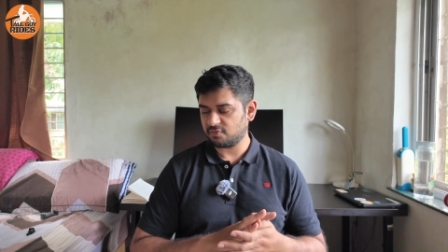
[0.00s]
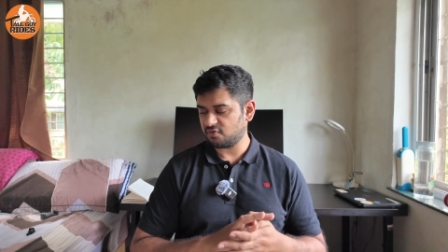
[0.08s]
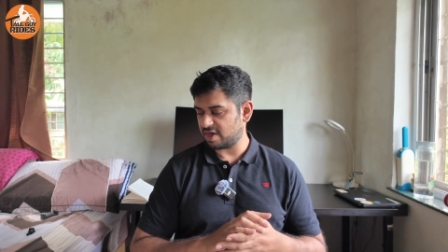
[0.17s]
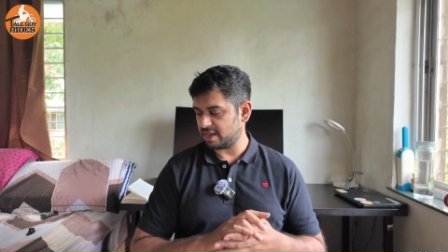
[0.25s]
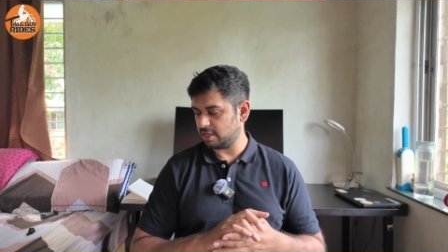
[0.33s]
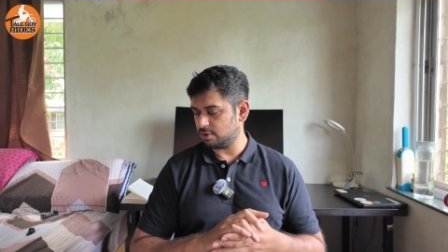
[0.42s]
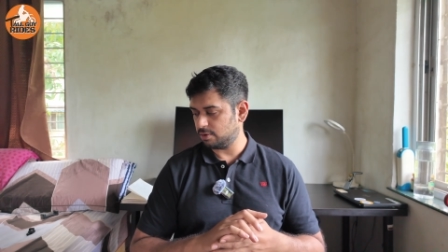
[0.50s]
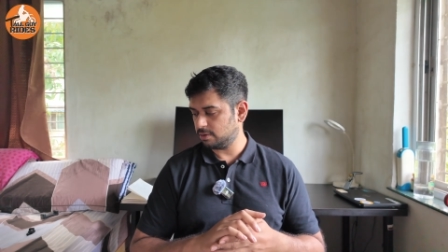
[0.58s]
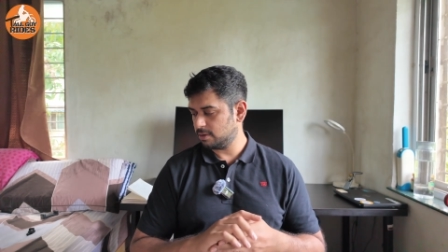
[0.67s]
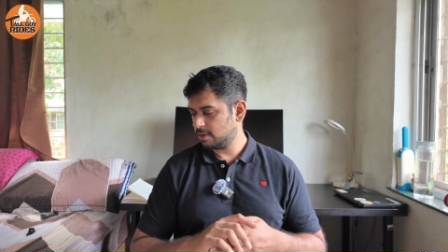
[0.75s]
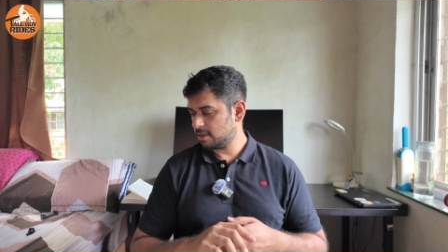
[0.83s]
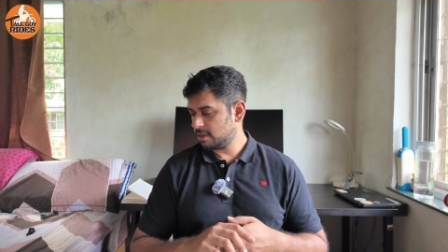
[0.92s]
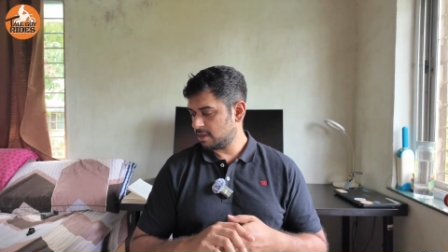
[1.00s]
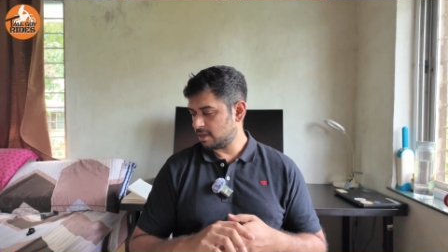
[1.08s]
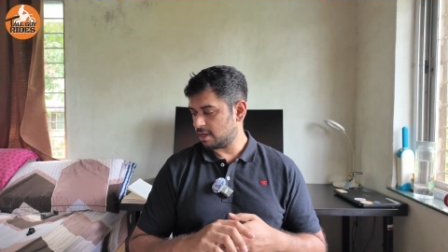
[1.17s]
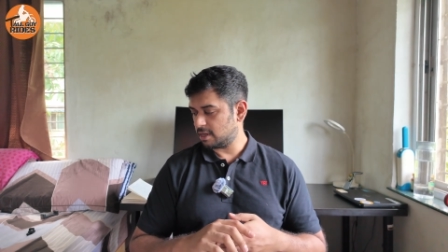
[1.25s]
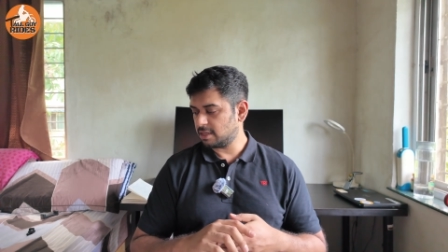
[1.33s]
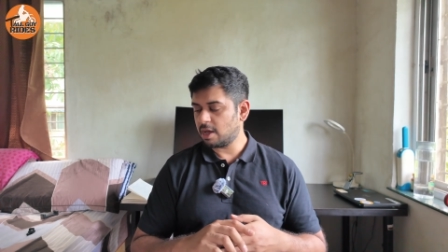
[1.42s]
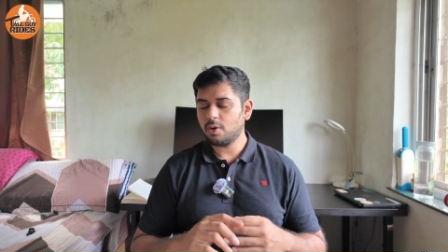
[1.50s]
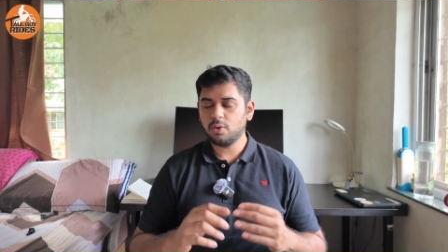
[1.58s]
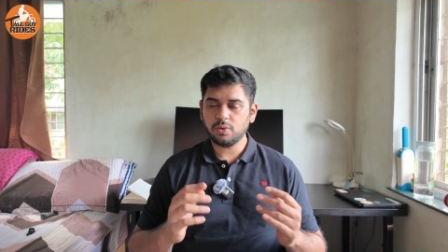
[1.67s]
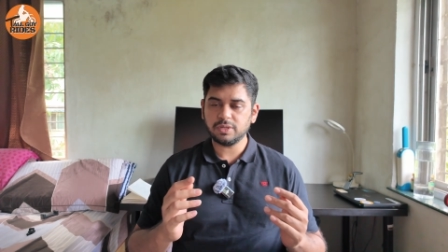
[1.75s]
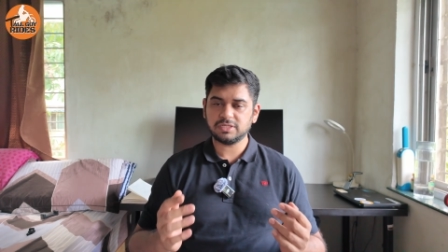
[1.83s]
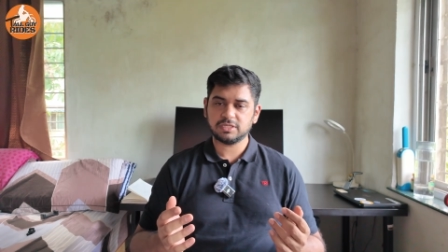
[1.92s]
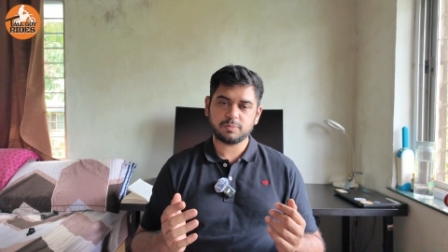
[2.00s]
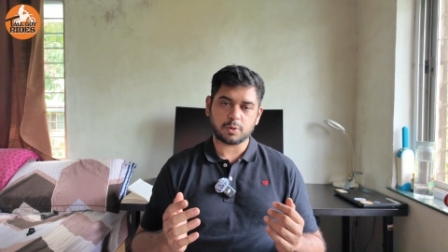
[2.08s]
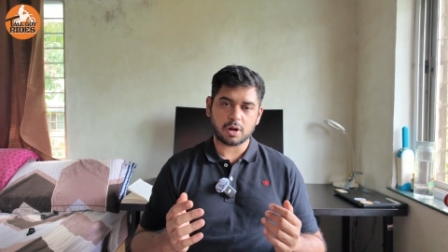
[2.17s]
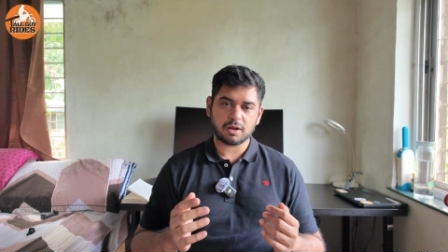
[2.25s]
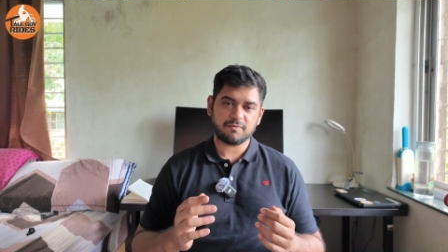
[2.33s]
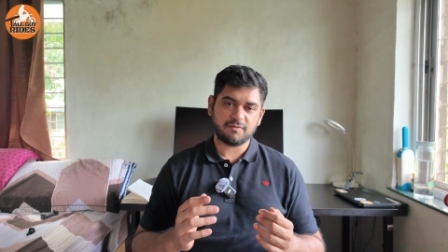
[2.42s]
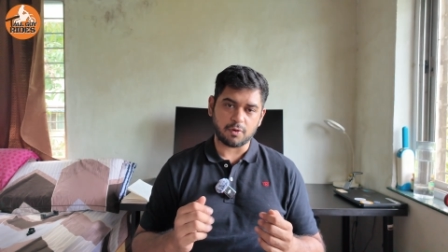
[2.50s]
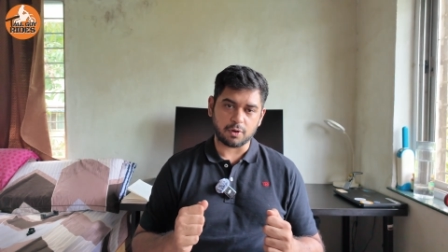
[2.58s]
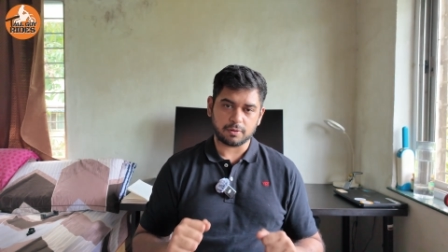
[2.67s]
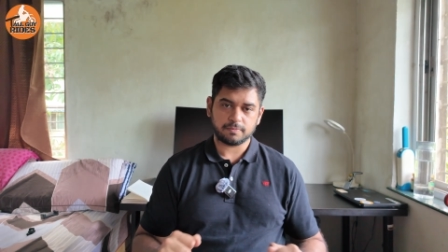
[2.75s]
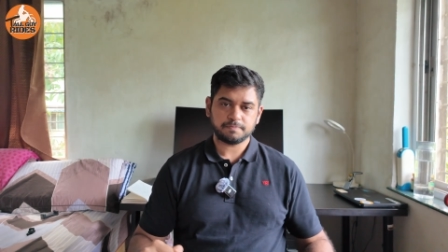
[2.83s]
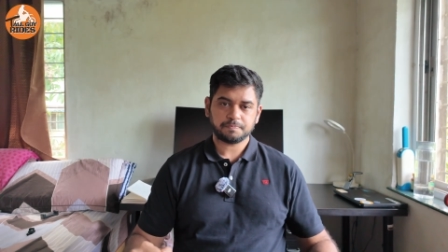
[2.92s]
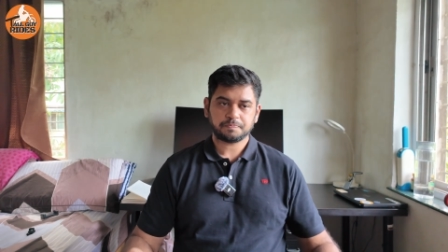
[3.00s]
Fairly good. Now who is this product for?